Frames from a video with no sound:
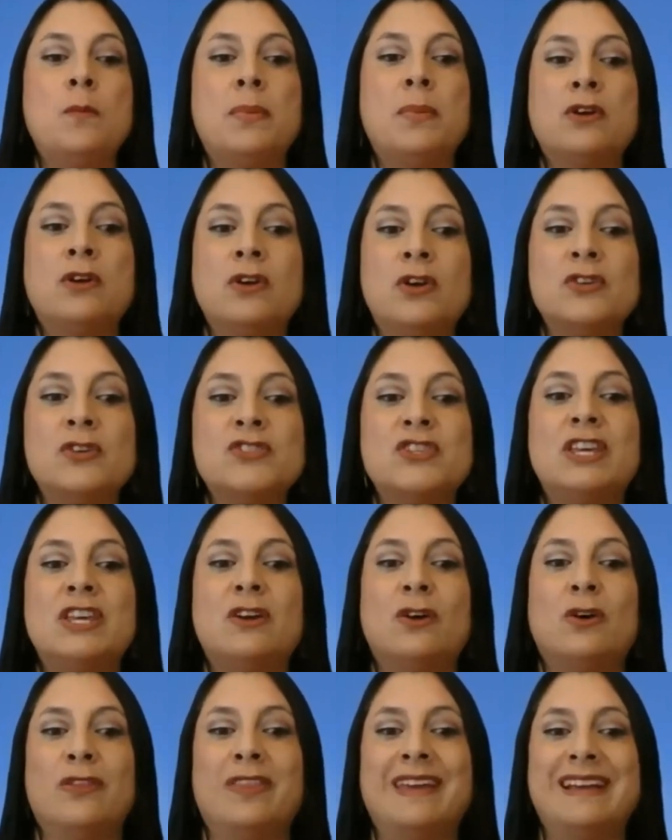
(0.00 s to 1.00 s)
in
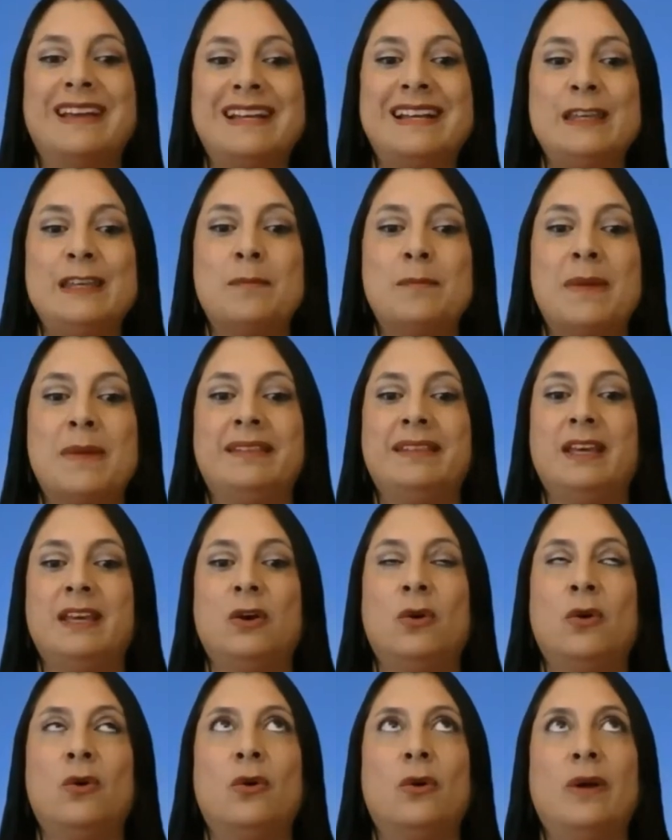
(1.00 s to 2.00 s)
early um,
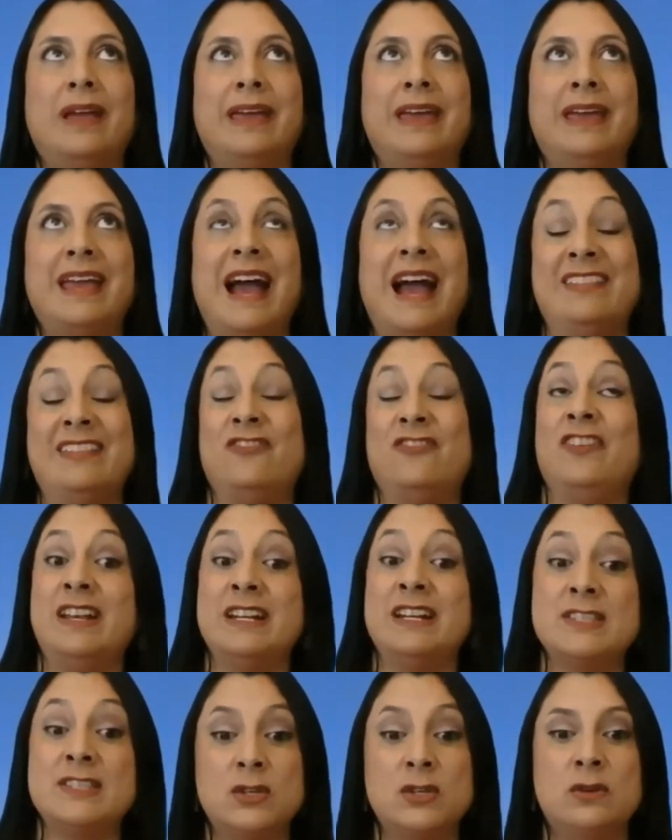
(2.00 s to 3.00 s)
prevention
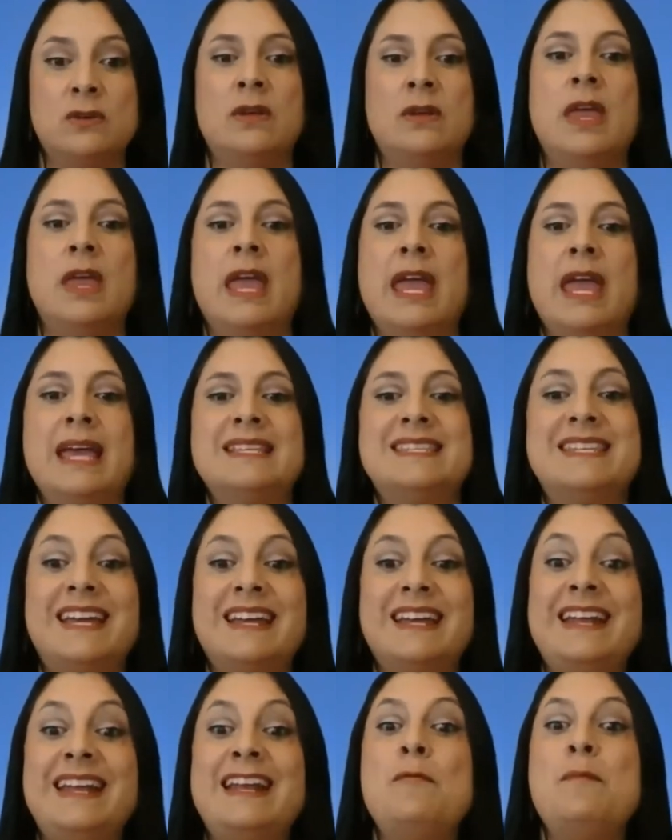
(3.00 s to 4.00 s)
versus
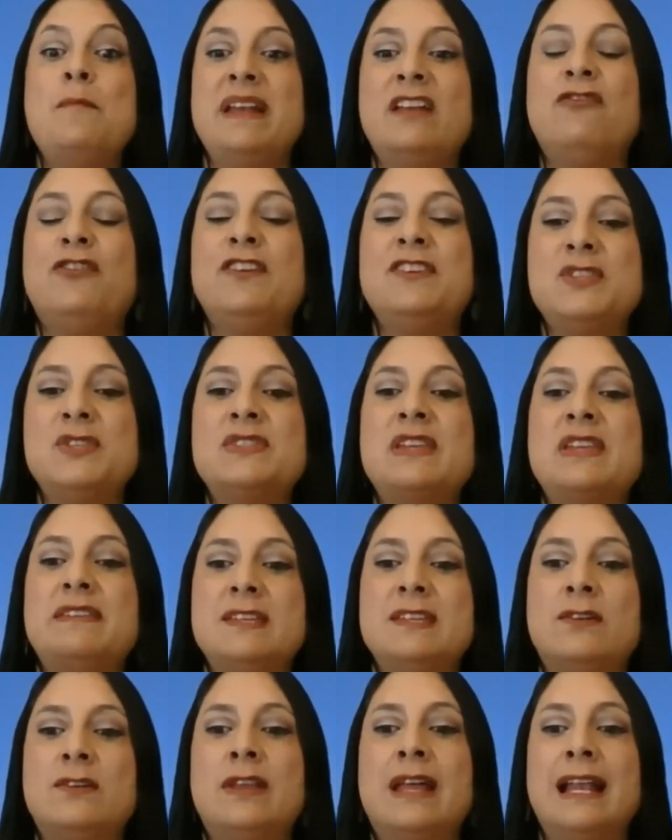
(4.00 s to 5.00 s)
an adverse
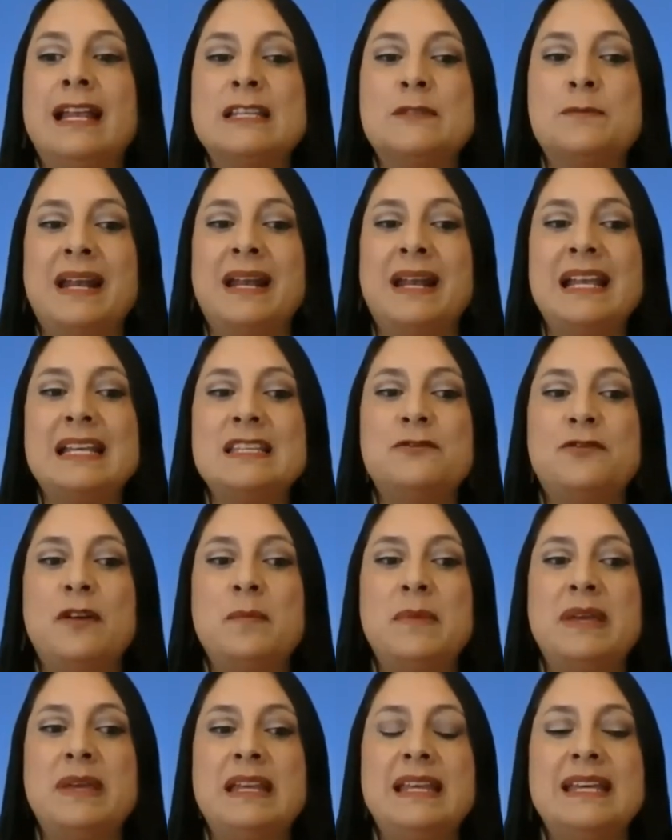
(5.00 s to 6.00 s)
climate change
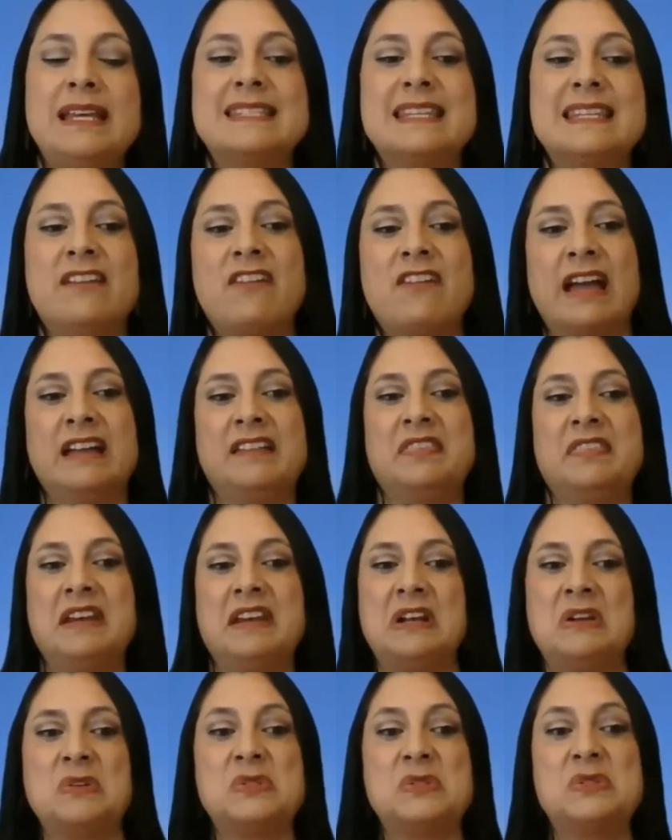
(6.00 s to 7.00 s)
scenario, there are
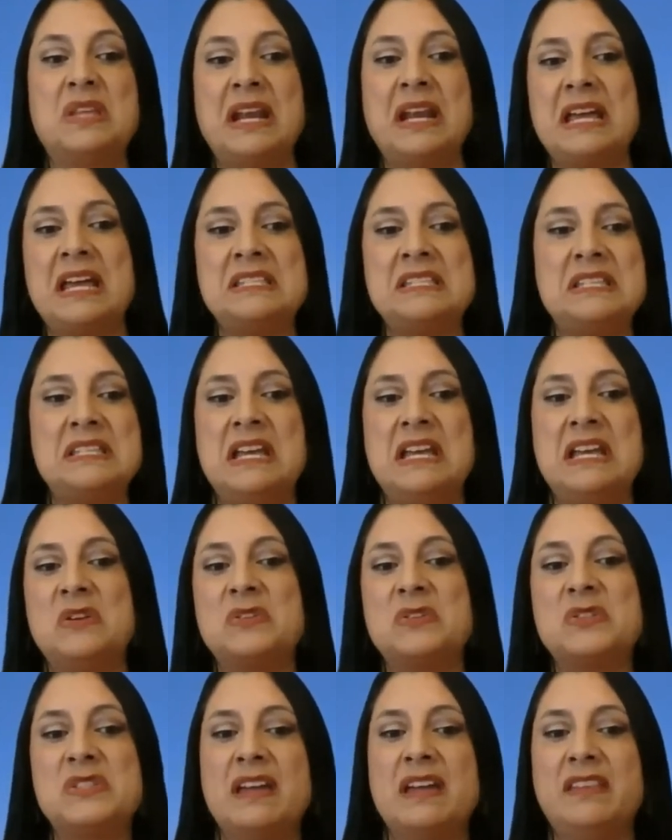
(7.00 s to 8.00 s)
additional benef
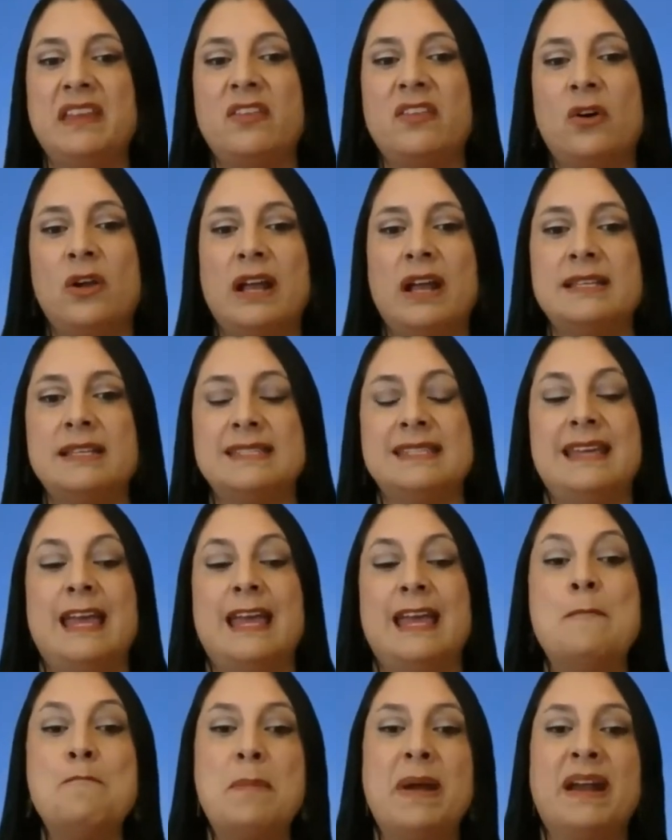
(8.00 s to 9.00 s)
benefits
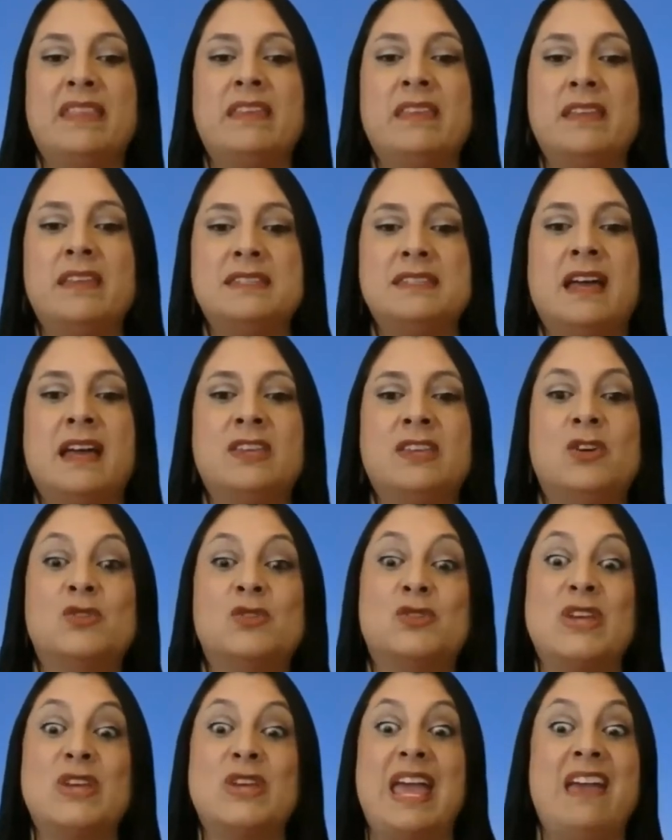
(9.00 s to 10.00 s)
to um,
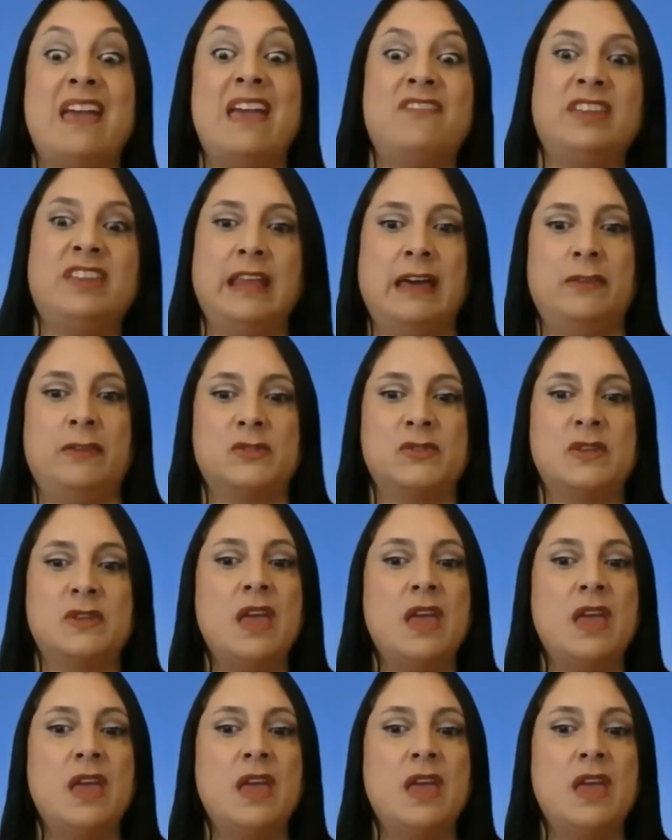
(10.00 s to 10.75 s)
the families